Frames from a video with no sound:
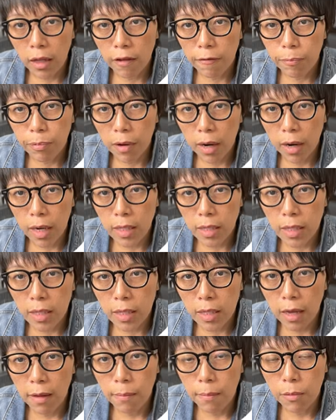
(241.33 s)
if price
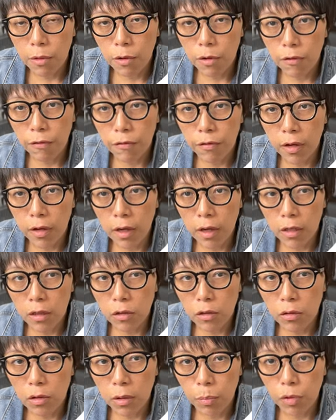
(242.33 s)
can move near
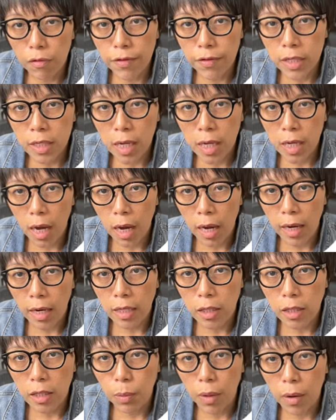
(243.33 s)
to the previous high and
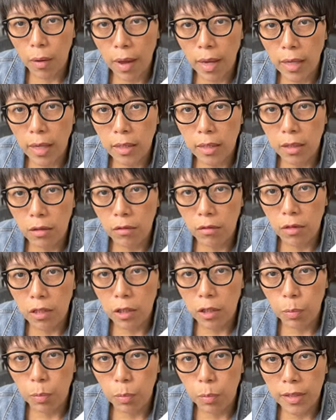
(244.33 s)
as well as near to this
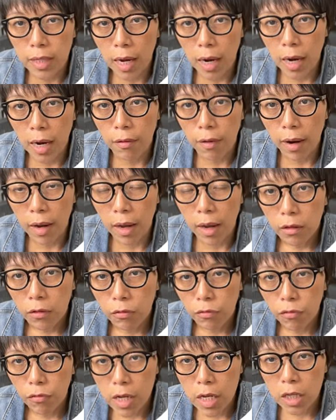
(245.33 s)
previous high, right, the
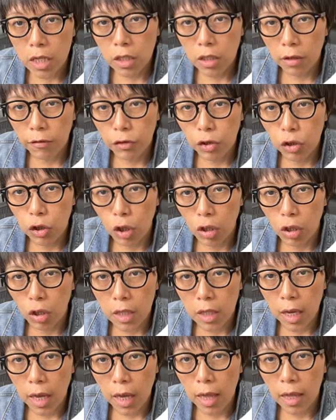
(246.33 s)
risk of
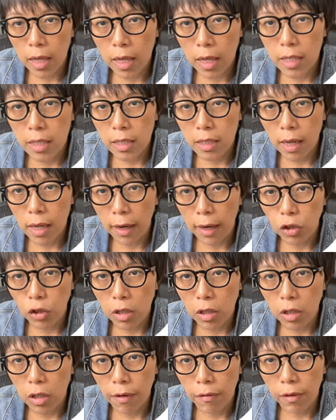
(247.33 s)
shorting it, it's
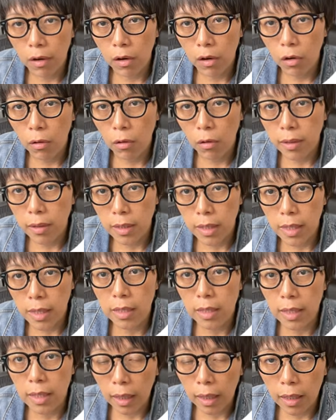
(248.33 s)
actually very low because that's a
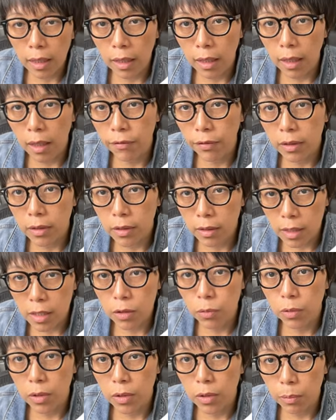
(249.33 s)
technical level.
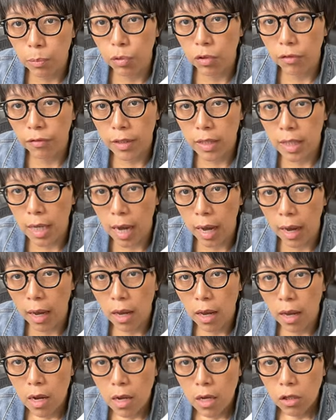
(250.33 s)
This was a previous high.
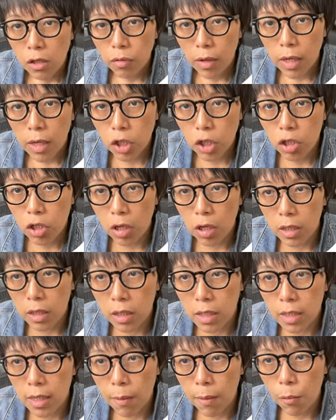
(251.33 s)
So I
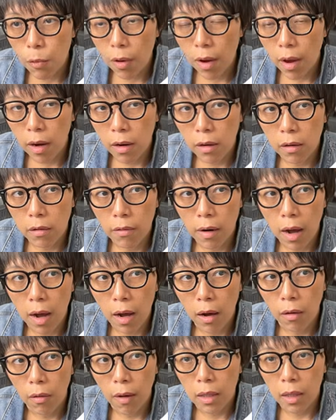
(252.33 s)
shorted somewhere
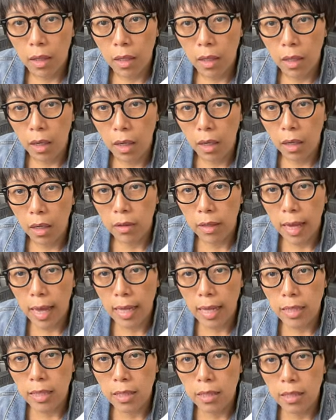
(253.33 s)
around here.
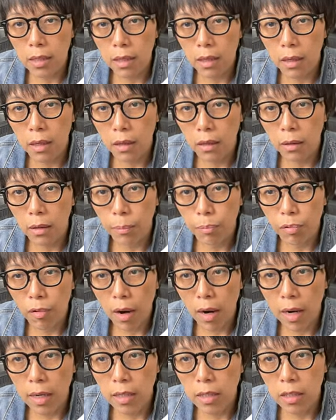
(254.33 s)
That's the
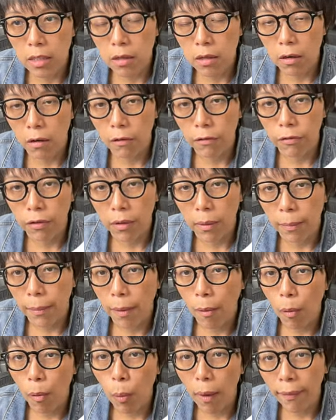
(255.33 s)
price of
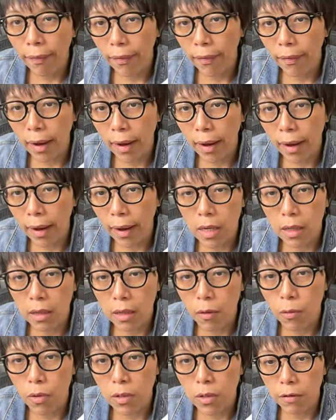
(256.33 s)
about 190.
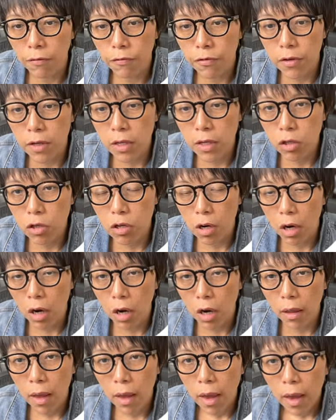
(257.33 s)
That was the first
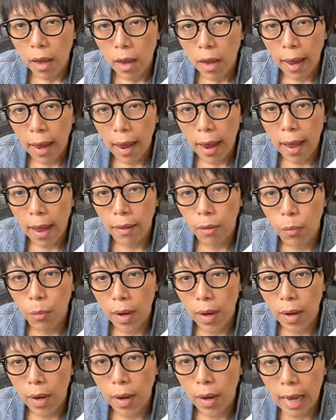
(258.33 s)
short. And
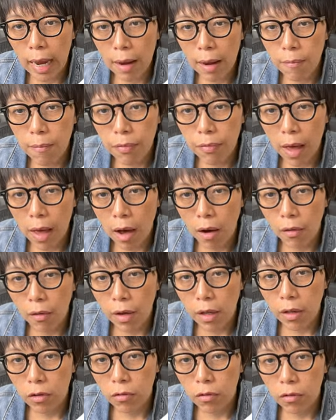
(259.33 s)
when it came down
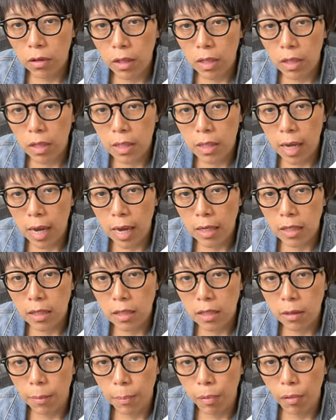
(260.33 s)
into this as a
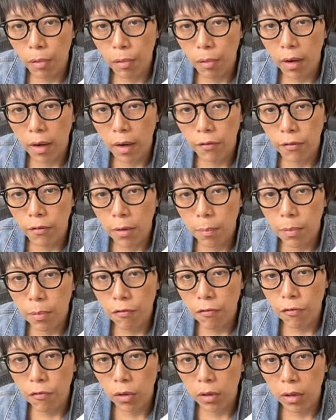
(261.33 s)
support level
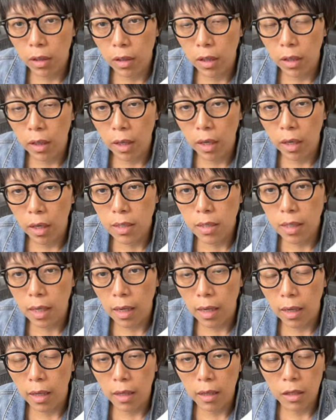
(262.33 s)
before the earnings,
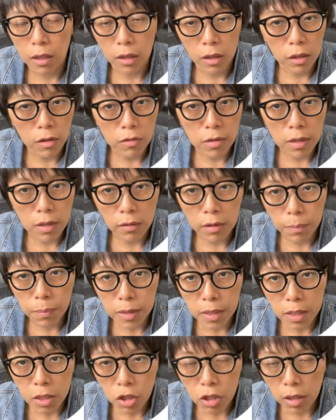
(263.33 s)
I close out the
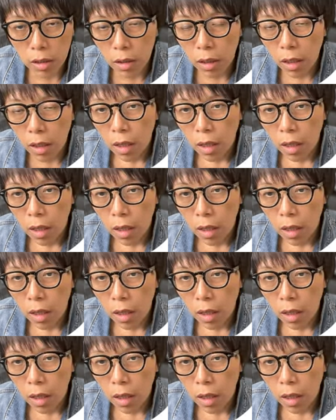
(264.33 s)
position